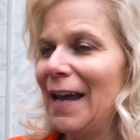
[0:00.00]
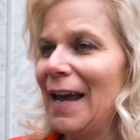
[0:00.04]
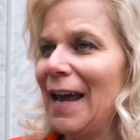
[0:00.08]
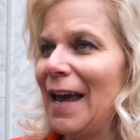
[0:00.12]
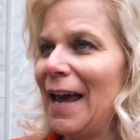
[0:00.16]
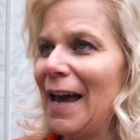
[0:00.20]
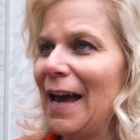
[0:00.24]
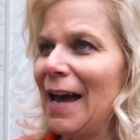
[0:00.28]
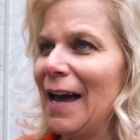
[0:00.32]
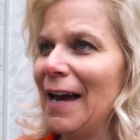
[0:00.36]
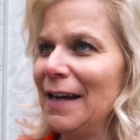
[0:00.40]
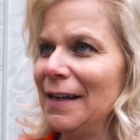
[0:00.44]

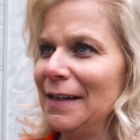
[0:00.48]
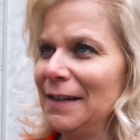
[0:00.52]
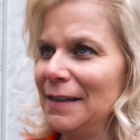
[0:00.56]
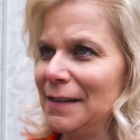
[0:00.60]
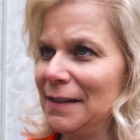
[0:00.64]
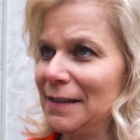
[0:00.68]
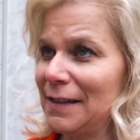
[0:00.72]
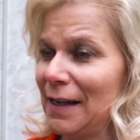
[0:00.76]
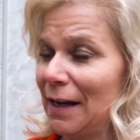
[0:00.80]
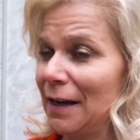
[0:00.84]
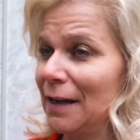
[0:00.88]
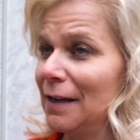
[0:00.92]
And
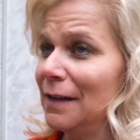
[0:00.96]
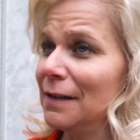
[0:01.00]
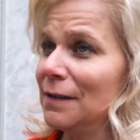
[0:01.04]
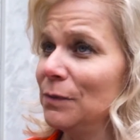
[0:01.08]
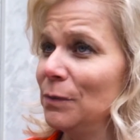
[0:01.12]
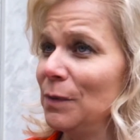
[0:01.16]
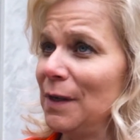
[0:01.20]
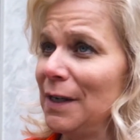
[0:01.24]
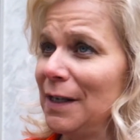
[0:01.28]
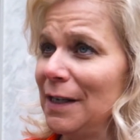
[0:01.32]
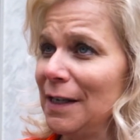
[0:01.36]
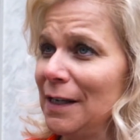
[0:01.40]
second,
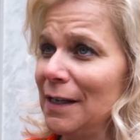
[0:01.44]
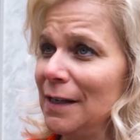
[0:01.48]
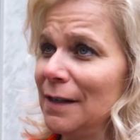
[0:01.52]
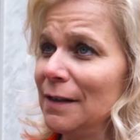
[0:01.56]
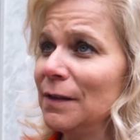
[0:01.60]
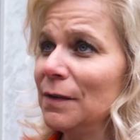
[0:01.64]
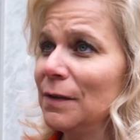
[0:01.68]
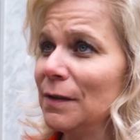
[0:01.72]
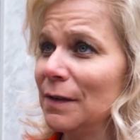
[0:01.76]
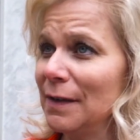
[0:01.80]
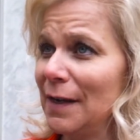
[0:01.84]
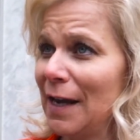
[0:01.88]
we need
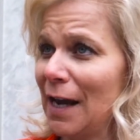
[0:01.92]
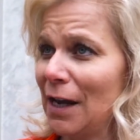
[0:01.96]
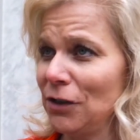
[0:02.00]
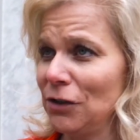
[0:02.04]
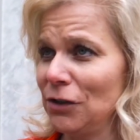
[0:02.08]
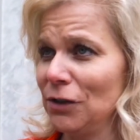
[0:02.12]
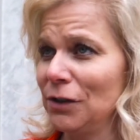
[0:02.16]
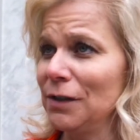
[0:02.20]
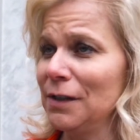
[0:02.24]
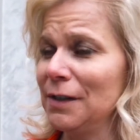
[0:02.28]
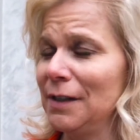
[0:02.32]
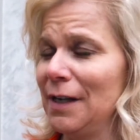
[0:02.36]

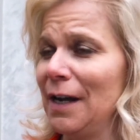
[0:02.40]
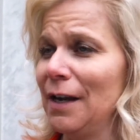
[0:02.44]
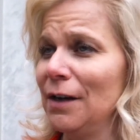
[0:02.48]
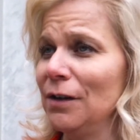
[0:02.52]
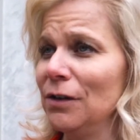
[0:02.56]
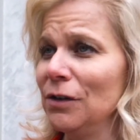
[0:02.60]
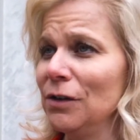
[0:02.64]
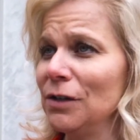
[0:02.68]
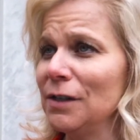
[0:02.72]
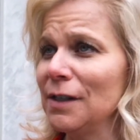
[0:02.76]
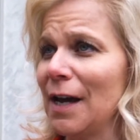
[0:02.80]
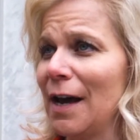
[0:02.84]
national
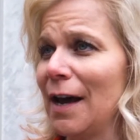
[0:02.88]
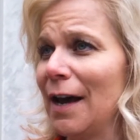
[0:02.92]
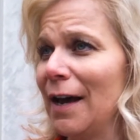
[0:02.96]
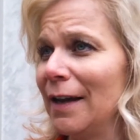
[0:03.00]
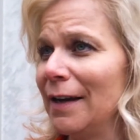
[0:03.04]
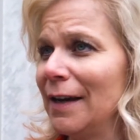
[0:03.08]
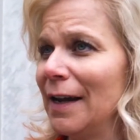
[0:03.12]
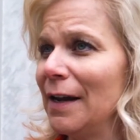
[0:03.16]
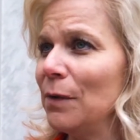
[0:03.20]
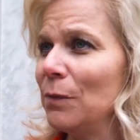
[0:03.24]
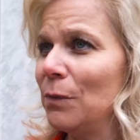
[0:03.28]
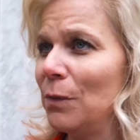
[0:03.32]
standards
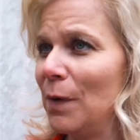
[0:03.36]
on